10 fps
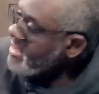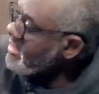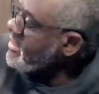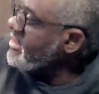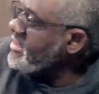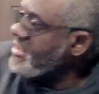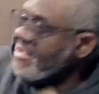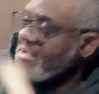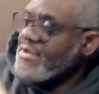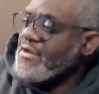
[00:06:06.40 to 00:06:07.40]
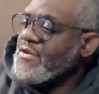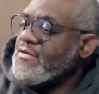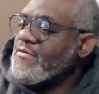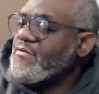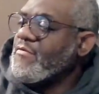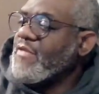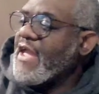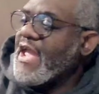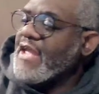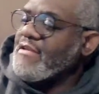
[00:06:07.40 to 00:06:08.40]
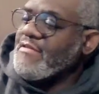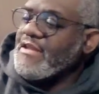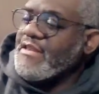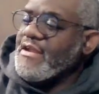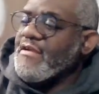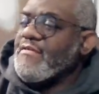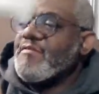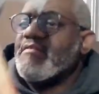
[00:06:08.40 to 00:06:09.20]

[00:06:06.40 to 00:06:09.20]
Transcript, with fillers: and then you throw the handle in there.